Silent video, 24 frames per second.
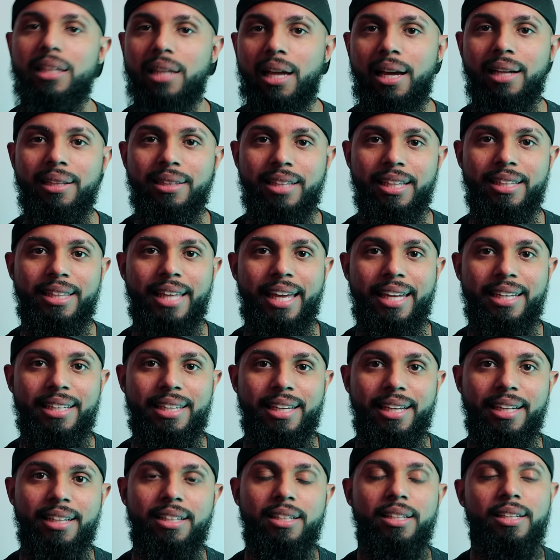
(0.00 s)
lot that they
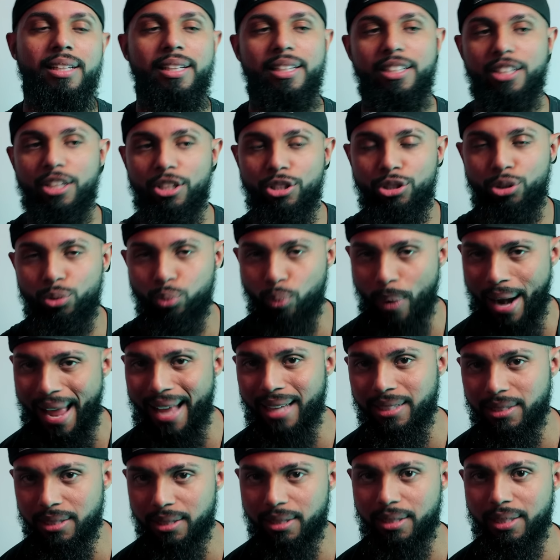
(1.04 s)
did
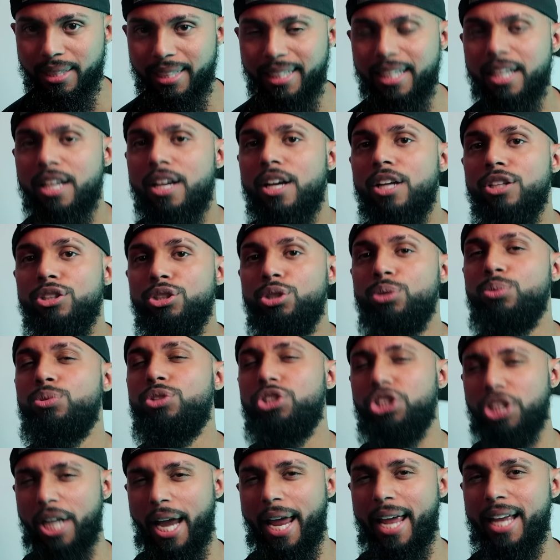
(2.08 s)
drastically to
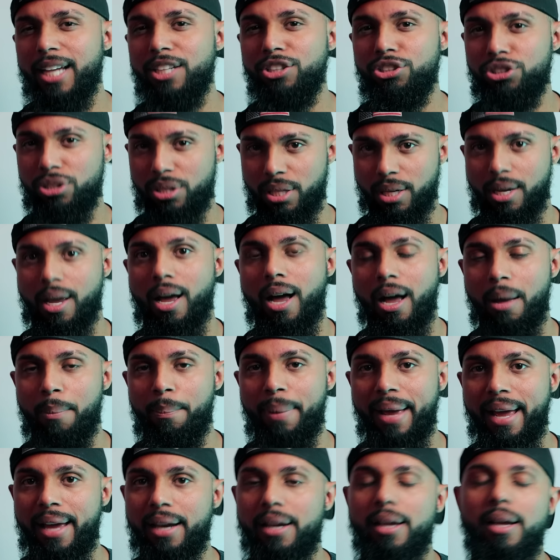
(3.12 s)
change the
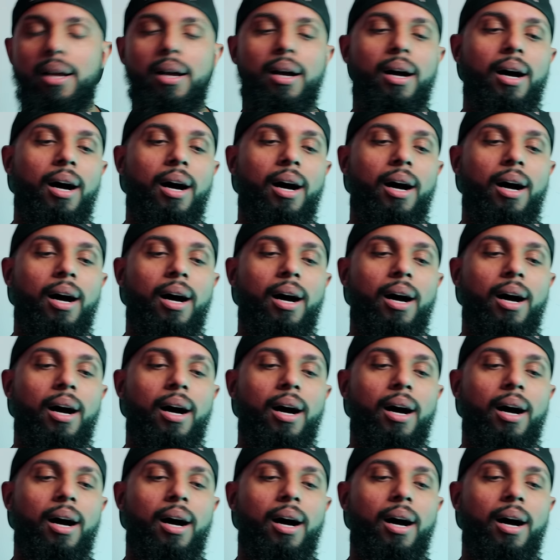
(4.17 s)
combat.